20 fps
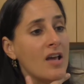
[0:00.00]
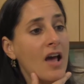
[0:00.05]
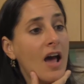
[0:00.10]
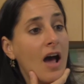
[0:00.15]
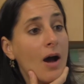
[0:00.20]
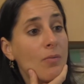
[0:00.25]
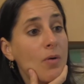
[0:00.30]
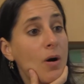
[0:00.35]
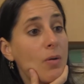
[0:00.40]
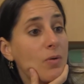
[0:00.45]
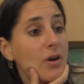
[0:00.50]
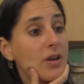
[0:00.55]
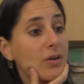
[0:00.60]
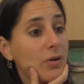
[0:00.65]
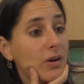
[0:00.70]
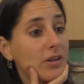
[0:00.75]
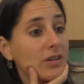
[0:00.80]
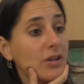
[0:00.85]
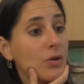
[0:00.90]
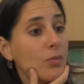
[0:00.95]
And what we
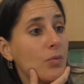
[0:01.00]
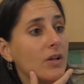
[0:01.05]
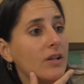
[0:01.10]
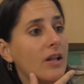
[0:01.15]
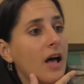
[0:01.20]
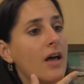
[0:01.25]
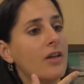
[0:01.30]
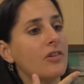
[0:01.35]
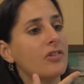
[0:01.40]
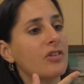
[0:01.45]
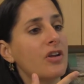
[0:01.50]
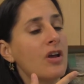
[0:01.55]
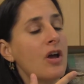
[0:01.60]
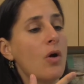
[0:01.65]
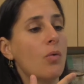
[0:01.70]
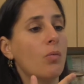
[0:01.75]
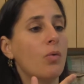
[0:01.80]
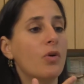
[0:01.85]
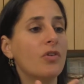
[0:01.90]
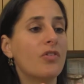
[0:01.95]
quickly realized
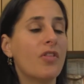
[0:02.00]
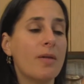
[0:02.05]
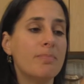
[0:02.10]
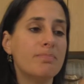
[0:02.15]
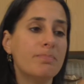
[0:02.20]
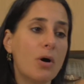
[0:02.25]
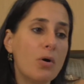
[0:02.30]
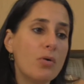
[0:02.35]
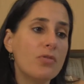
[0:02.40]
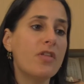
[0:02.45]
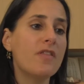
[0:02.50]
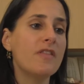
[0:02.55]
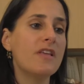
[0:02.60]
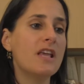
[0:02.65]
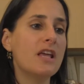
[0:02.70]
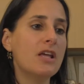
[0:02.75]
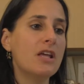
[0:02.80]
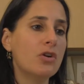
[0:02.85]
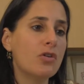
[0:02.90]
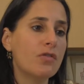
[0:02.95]
was that both in the
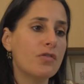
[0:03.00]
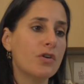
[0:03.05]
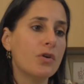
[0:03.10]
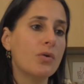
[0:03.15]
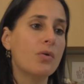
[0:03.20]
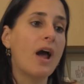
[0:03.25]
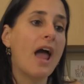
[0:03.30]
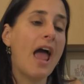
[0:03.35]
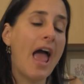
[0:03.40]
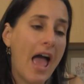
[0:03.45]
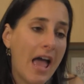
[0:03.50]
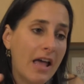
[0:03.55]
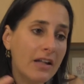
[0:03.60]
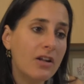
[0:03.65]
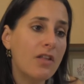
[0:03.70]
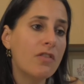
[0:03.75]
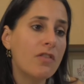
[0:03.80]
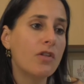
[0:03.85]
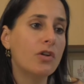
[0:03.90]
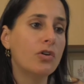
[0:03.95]
interview
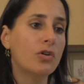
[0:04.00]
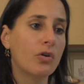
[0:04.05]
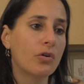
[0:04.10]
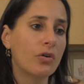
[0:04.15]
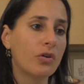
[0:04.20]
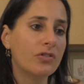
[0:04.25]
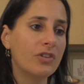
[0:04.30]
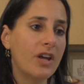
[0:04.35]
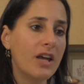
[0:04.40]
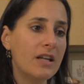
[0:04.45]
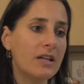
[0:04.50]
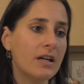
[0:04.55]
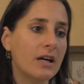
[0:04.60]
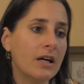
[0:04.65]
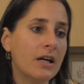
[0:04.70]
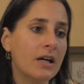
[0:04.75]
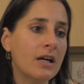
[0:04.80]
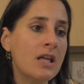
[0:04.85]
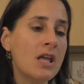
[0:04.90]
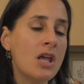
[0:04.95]
and in the neural
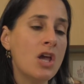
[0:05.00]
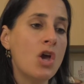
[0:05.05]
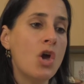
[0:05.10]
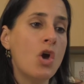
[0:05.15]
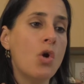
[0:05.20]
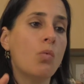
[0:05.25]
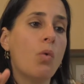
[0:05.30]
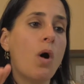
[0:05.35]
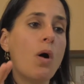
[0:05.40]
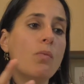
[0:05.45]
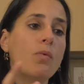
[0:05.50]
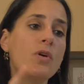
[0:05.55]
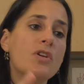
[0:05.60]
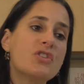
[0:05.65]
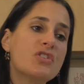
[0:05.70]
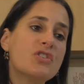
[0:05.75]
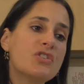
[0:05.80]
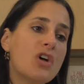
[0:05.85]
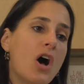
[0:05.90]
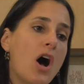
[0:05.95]
data, what we
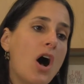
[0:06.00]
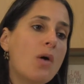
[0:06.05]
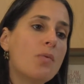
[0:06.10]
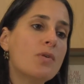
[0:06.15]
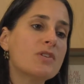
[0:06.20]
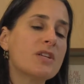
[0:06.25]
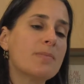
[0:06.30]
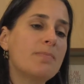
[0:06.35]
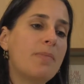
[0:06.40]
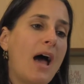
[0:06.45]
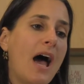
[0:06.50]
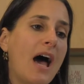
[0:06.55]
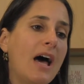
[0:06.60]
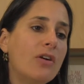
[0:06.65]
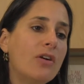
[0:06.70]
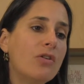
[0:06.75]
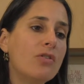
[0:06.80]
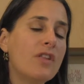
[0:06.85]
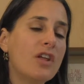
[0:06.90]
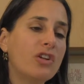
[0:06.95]
saw was a
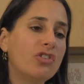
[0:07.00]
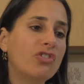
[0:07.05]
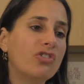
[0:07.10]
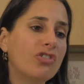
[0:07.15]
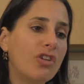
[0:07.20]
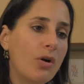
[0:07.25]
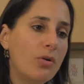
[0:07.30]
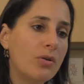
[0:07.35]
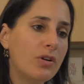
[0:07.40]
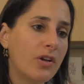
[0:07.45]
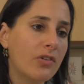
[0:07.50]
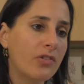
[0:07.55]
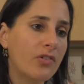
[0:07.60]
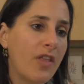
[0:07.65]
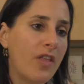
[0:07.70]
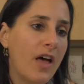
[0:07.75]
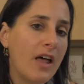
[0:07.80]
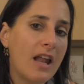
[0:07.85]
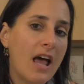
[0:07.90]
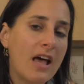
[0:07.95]
pattern that showed us
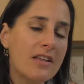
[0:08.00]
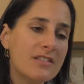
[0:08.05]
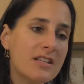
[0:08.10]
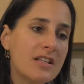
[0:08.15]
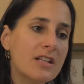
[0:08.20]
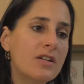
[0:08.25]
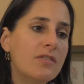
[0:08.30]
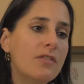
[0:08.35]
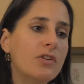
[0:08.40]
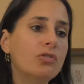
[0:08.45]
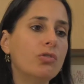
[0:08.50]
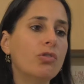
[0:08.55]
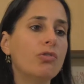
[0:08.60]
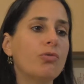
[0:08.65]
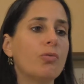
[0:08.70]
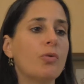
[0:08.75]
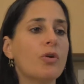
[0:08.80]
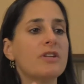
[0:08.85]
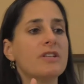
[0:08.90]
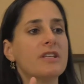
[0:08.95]
that as
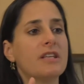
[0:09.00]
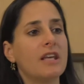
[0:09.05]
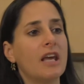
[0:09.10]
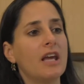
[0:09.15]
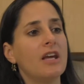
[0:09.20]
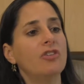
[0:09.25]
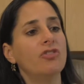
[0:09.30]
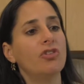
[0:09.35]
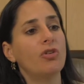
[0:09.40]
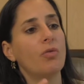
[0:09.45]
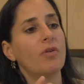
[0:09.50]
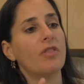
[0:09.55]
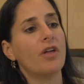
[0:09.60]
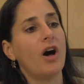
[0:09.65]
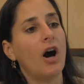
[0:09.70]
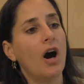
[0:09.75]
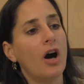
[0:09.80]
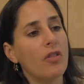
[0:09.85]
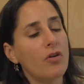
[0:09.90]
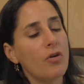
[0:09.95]
individuals were engaging with
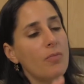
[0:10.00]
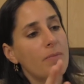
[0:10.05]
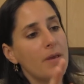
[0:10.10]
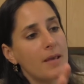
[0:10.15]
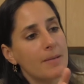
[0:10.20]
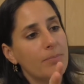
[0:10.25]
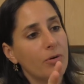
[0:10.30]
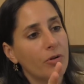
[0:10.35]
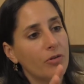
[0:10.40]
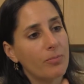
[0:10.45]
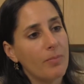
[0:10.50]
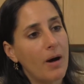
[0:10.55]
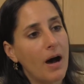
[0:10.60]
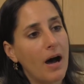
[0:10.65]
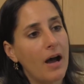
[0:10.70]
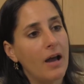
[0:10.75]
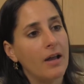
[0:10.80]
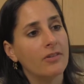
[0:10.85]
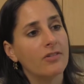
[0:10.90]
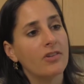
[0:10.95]
other people's
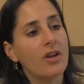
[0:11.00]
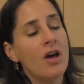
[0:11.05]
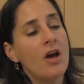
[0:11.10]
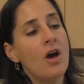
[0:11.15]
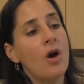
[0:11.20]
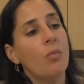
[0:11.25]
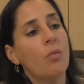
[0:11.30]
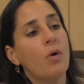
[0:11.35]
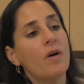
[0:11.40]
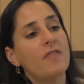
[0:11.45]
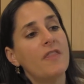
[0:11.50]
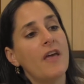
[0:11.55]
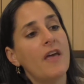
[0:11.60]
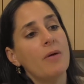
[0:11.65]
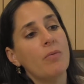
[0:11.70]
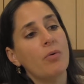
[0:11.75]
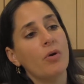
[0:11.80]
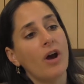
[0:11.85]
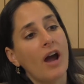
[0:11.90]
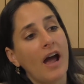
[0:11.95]
minds, what they
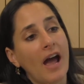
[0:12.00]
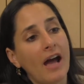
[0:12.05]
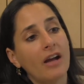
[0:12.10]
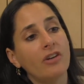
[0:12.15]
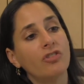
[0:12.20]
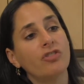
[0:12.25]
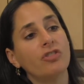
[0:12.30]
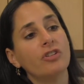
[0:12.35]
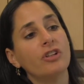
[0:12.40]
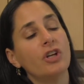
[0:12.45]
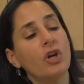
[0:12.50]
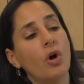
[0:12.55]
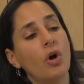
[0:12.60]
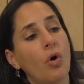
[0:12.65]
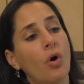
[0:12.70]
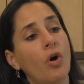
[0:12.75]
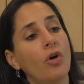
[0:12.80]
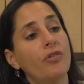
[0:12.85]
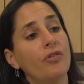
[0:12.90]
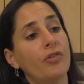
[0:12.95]
were actually
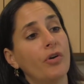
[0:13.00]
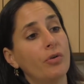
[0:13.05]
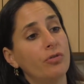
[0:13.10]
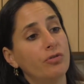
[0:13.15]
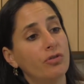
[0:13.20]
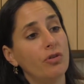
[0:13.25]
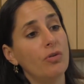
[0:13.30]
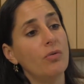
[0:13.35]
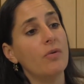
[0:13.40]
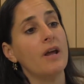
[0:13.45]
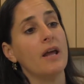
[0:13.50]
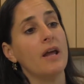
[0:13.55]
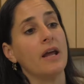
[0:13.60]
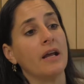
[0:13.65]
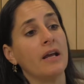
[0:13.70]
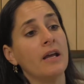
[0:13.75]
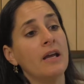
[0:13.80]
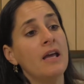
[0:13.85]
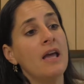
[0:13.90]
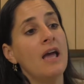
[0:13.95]
also
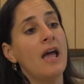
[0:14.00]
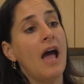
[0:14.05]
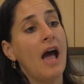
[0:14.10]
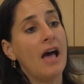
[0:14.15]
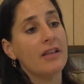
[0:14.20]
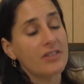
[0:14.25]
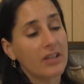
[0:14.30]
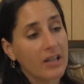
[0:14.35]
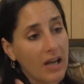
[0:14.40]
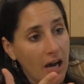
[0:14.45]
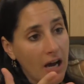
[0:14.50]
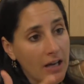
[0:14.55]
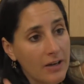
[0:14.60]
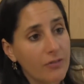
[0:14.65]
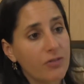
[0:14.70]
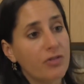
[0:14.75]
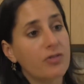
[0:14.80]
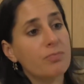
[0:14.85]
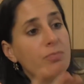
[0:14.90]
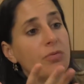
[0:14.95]
doing as a kind
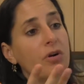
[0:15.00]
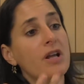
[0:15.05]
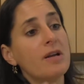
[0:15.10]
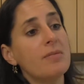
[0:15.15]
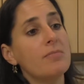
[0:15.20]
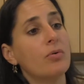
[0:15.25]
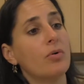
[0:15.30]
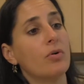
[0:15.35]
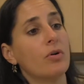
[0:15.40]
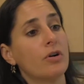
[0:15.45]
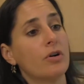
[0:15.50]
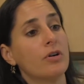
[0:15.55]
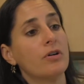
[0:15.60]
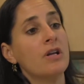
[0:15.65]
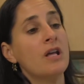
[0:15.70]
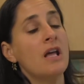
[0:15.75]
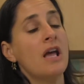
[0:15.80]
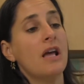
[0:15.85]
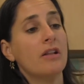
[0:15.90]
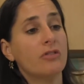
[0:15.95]
of springboard
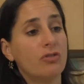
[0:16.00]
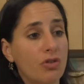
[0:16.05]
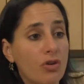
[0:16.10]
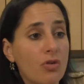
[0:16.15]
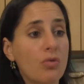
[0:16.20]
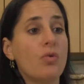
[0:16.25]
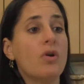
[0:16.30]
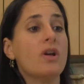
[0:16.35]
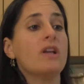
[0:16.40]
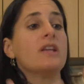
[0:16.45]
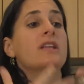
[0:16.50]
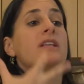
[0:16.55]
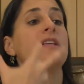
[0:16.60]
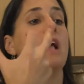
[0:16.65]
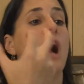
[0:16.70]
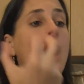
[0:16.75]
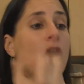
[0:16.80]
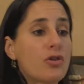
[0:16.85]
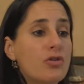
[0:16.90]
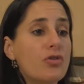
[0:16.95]
to
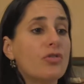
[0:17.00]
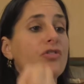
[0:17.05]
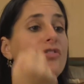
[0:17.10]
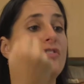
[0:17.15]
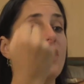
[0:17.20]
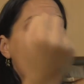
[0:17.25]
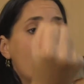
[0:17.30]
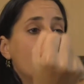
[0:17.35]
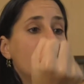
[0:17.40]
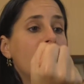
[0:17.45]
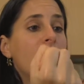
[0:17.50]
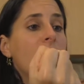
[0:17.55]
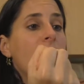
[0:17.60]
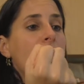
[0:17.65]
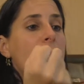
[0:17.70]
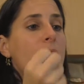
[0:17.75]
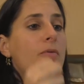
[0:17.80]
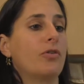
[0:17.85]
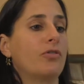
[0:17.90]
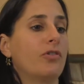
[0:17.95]
understand
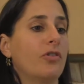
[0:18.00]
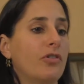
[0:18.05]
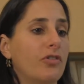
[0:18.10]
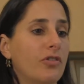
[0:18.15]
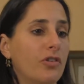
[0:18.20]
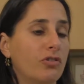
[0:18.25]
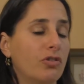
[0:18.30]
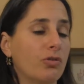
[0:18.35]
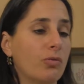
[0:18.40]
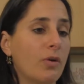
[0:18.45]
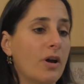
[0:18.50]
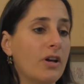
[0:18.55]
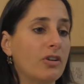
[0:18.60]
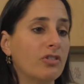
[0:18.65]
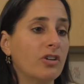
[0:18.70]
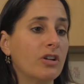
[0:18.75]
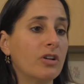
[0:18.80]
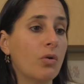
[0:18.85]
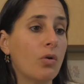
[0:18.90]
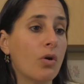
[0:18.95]
another person's
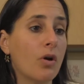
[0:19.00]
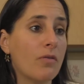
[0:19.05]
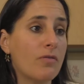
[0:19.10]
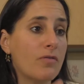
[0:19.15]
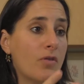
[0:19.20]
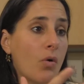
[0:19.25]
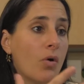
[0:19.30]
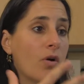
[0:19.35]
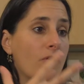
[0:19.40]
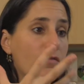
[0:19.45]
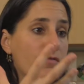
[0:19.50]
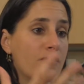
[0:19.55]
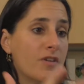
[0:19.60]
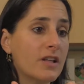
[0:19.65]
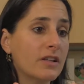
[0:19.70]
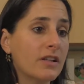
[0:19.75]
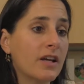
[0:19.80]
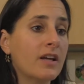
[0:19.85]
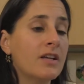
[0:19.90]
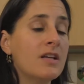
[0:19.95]
situation or
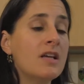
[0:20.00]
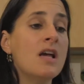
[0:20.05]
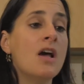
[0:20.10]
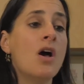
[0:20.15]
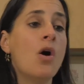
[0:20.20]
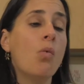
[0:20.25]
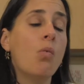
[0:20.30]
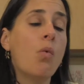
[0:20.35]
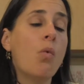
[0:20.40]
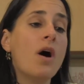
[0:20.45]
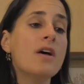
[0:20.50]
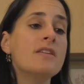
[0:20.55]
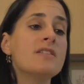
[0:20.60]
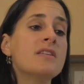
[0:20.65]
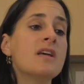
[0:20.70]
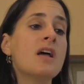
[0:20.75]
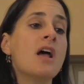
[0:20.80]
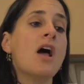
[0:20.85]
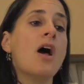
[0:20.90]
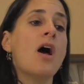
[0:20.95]
feeling
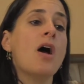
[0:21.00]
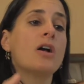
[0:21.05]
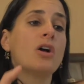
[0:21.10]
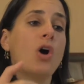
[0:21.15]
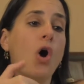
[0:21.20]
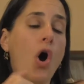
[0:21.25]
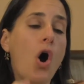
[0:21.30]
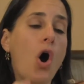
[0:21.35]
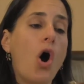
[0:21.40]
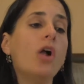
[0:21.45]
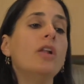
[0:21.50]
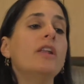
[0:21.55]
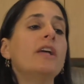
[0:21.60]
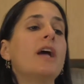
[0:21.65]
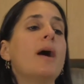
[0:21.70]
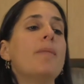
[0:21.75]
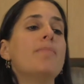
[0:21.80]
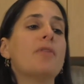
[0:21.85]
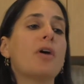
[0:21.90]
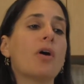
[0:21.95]
was
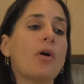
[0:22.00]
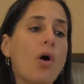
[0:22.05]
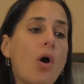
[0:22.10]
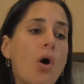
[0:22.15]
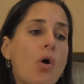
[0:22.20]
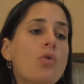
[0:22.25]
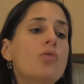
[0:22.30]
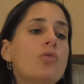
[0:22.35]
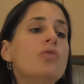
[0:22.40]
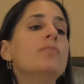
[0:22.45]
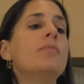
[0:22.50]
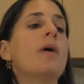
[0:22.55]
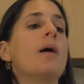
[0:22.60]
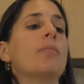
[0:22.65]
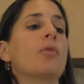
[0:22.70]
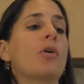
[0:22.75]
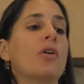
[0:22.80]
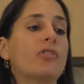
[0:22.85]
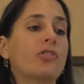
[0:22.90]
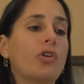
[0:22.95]
calling up their own
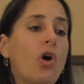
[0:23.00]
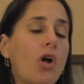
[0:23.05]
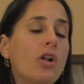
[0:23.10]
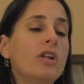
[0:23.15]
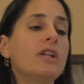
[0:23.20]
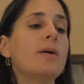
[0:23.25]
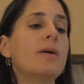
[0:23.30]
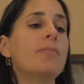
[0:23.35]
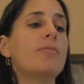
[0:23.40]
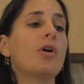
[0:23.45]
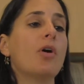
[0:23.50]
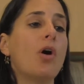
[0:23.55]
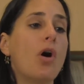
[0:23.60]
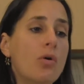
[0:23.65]
memories, calling up their